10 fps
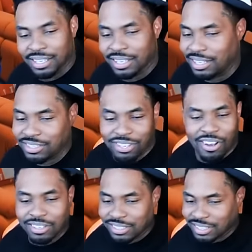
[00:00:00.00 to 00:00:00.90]
he
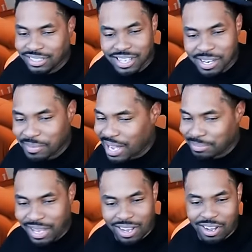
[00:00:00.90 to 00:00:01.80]
started dissing everybody.
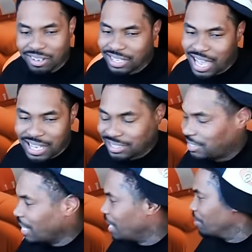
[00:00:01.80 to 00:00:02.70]
I'm like, oh god
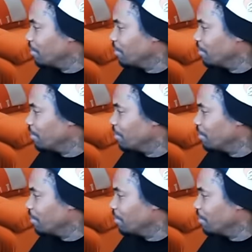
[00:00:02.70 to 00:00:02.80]
damn,